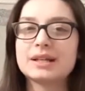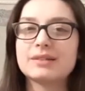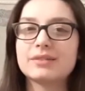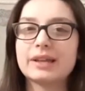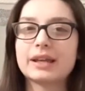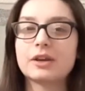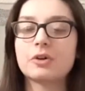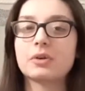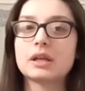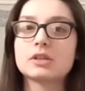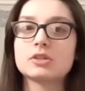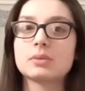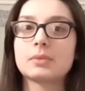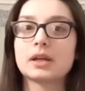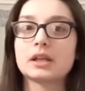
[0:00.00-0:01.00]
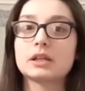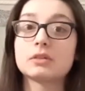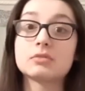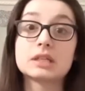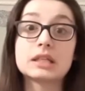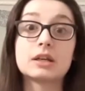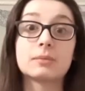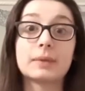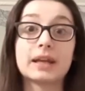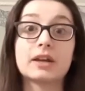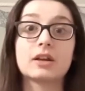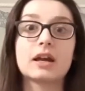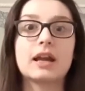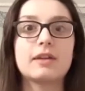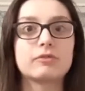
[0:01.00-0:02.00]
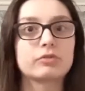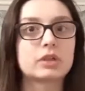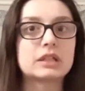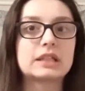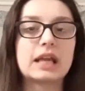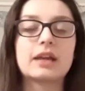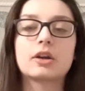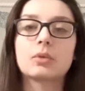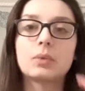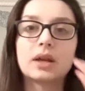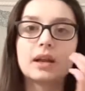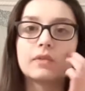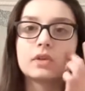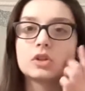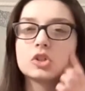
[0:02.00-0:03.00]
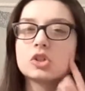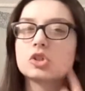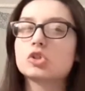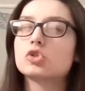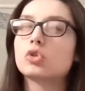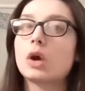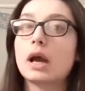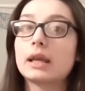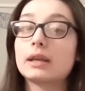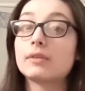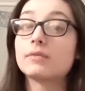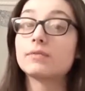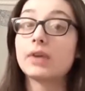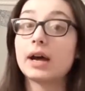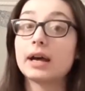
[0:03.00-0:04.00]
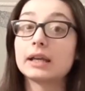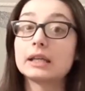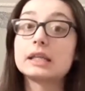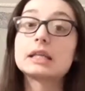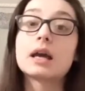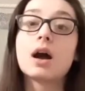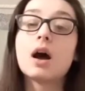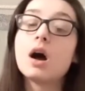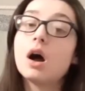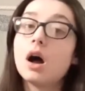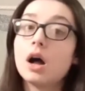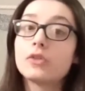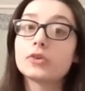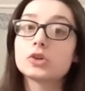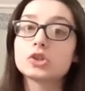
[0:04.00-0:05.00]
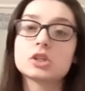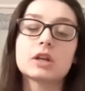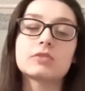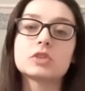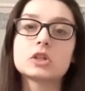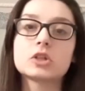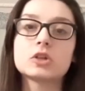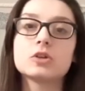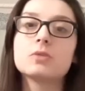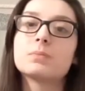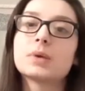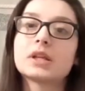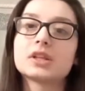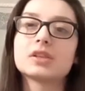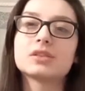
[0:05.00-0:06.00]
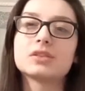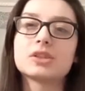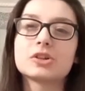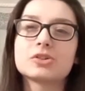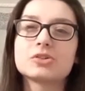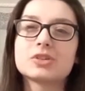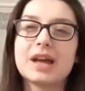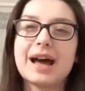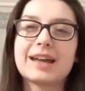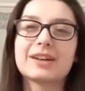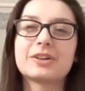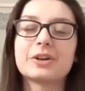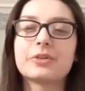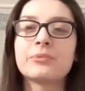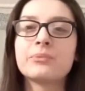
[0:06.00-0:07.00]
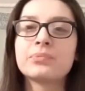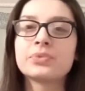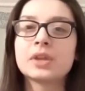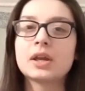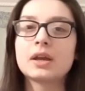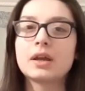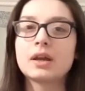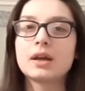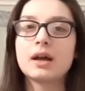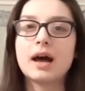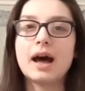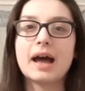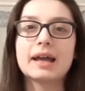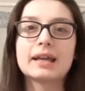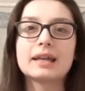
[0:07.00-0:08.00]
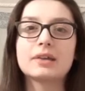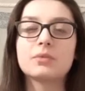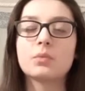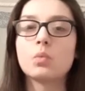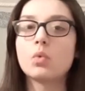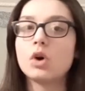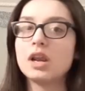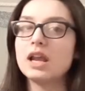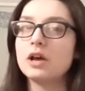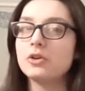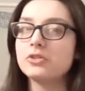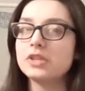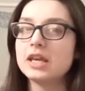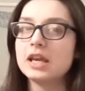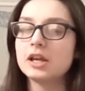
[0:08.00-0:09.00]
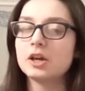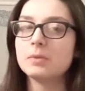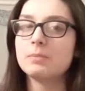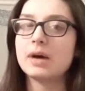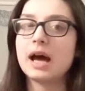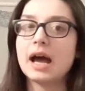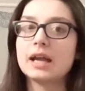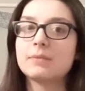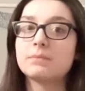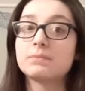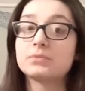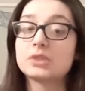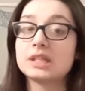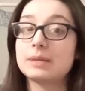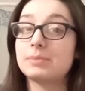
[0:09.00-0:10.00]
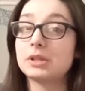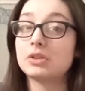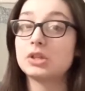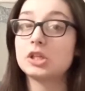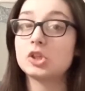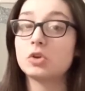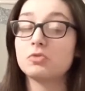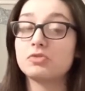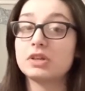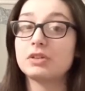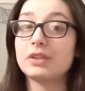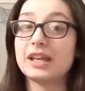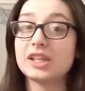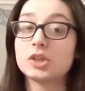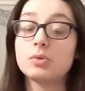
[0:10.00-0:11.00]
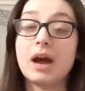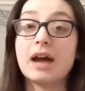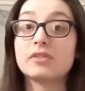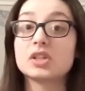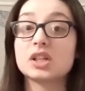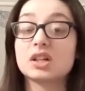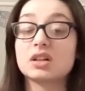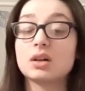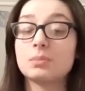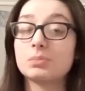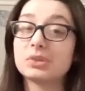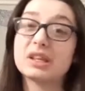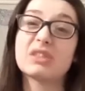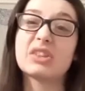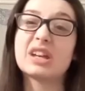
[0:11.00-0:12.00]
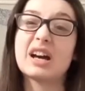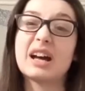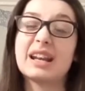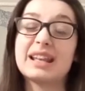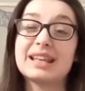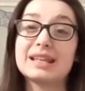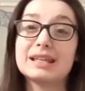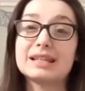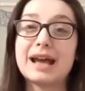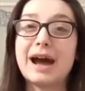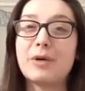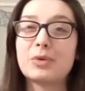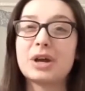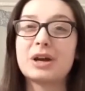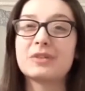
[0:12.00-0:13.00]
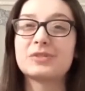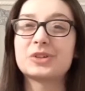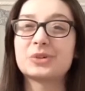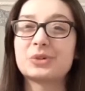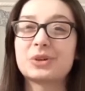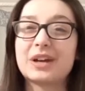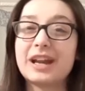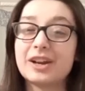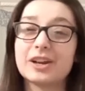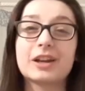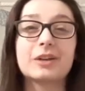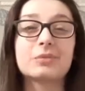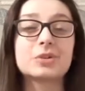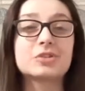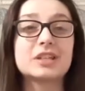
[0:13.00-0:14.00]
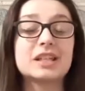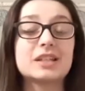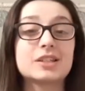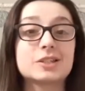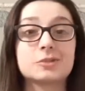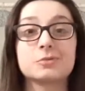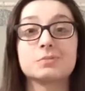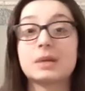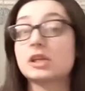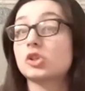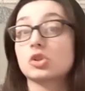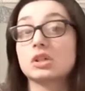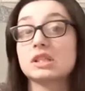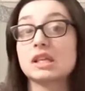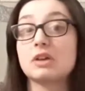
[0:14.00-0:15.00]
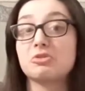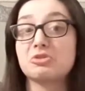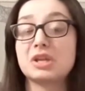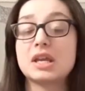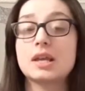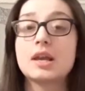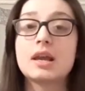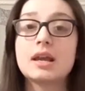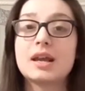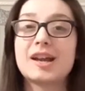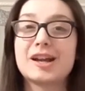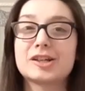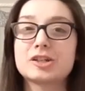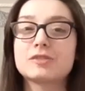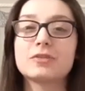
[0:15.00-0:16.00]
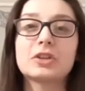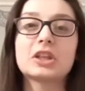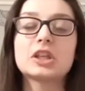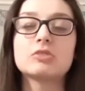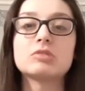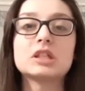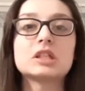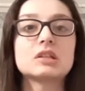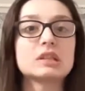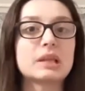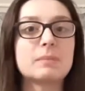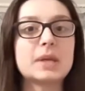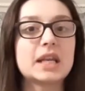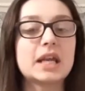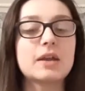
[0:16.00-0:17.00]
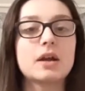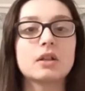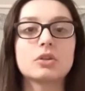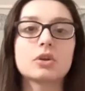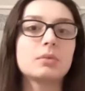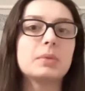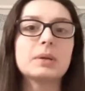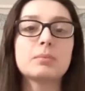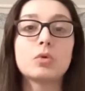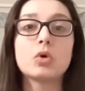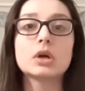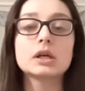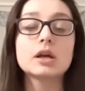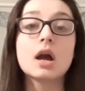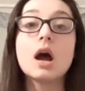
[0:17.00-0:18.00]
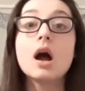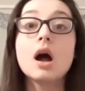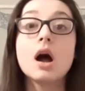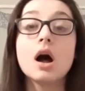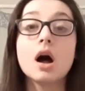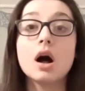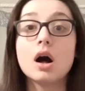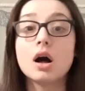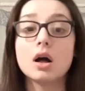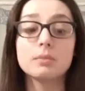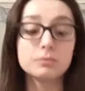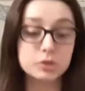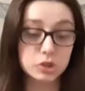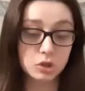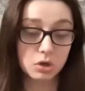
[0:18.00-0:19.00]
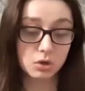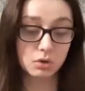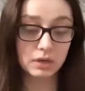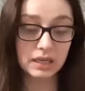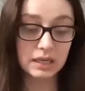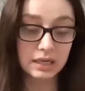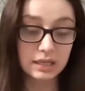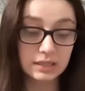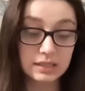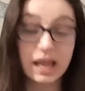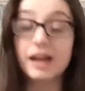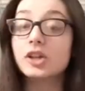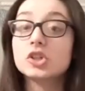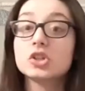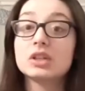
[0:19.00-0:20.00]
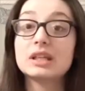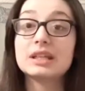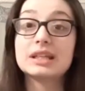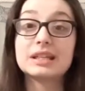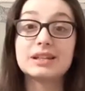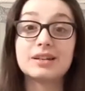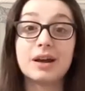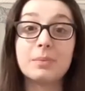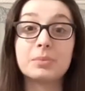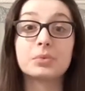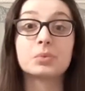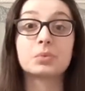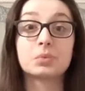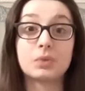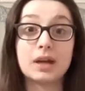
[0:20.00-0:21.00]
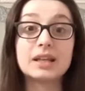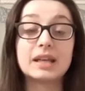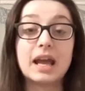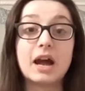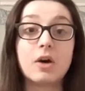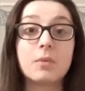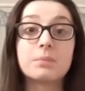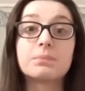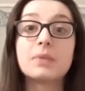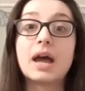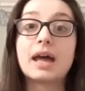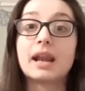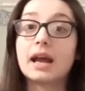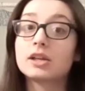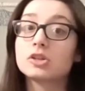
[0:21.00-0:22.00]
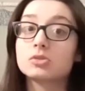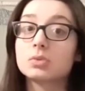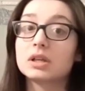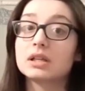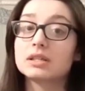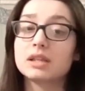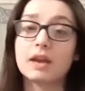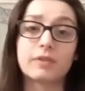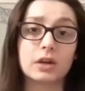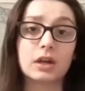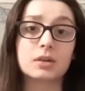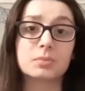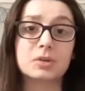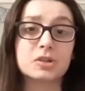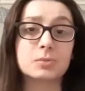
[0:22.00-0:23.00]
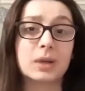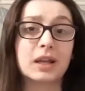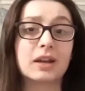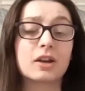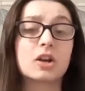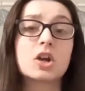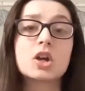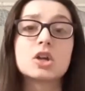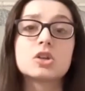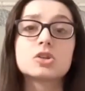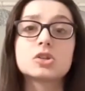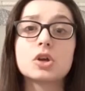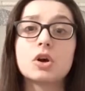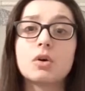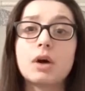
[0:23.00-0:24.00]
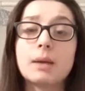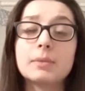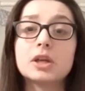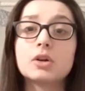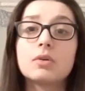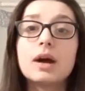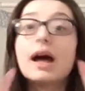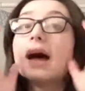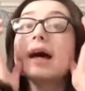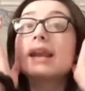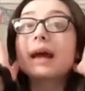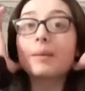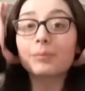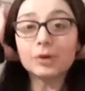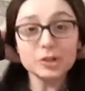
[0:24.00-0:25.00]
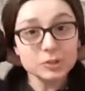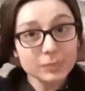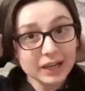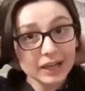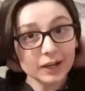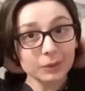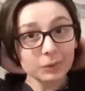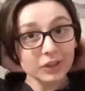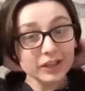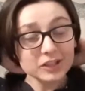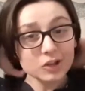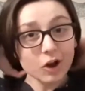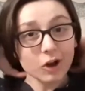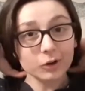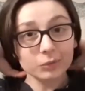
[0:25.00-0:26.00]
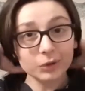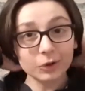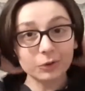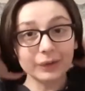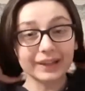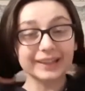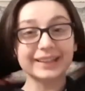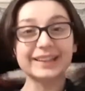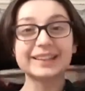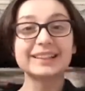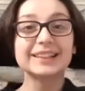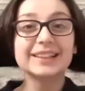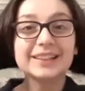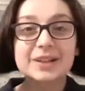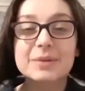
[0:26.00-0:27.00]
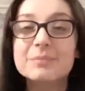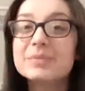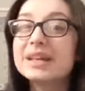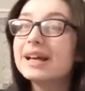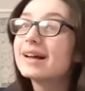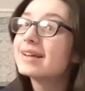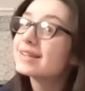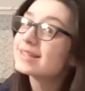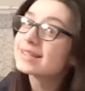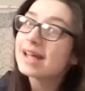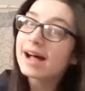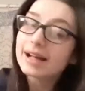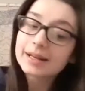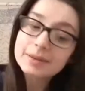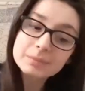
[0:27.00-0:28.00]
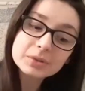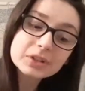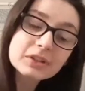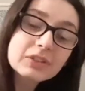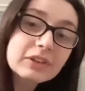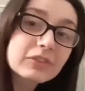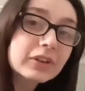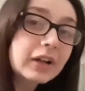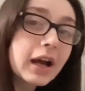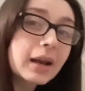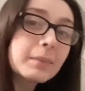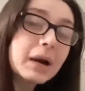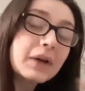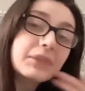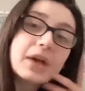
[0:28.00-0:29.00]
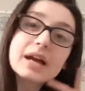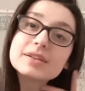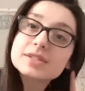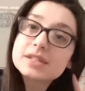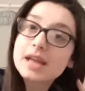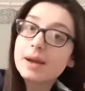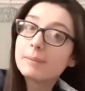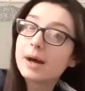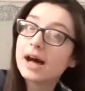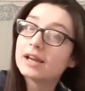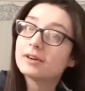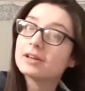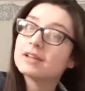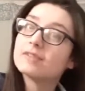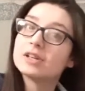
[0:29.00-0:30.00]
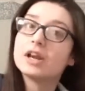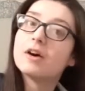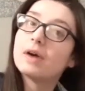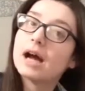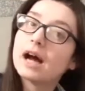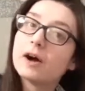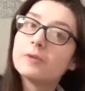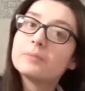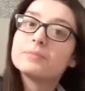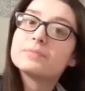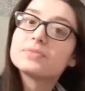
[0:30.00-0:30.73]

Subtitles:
Like, okay, so I'm not gonna use heat on my hair every day or whatever. Just try and find other stuff to do. But I don't know, I want healthy hair, but I typically don't feel like you have to completely cut heat out of your hair care routine to make sure it's healthy. I just feel like you need to limit it a little bit more. So it is actually heated up right now, and I just realized I forgot to brush my hair. So I'm gonna go ahead and brush my hair while I talk real quick, because I completely forgot about that step. I don't even know how.